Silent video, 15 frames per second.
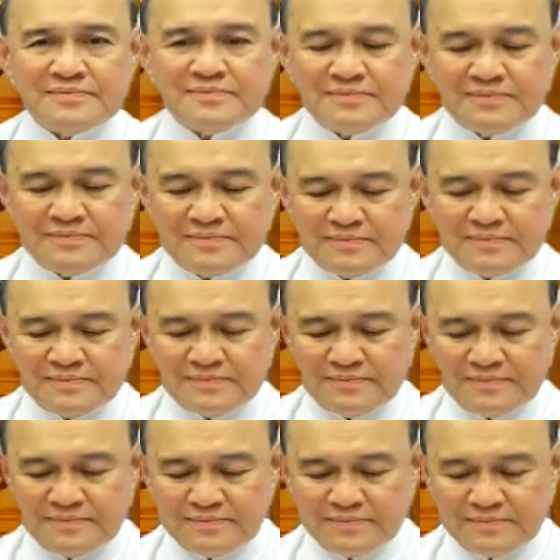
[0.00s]

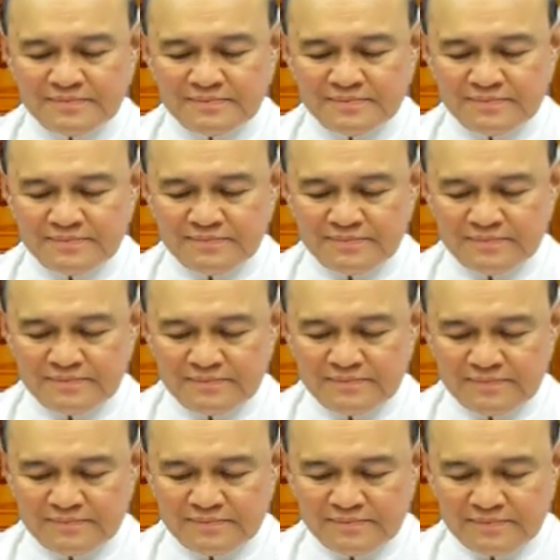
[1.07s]

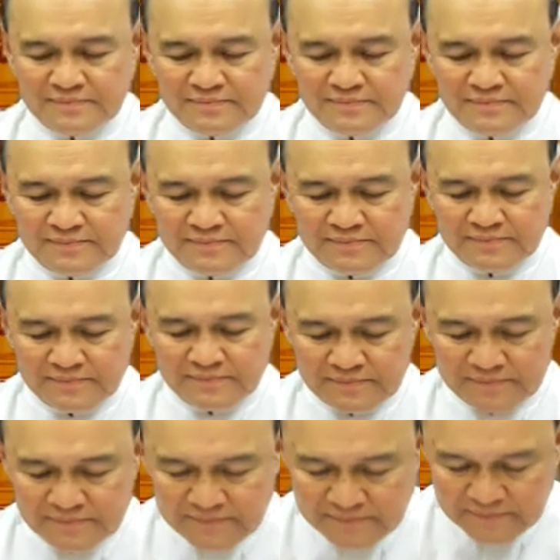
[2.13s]

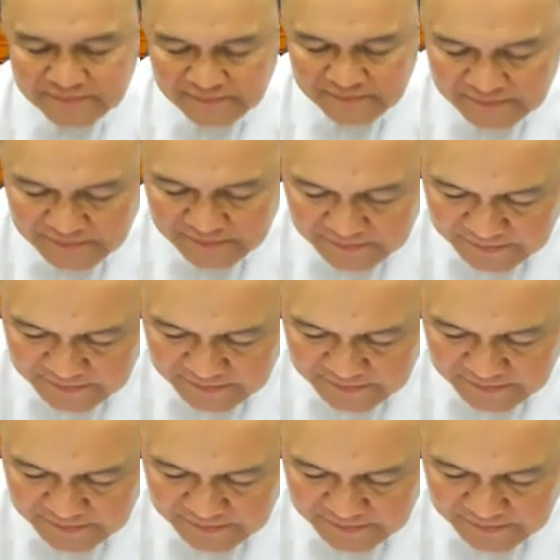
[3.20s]
Nobody speaks.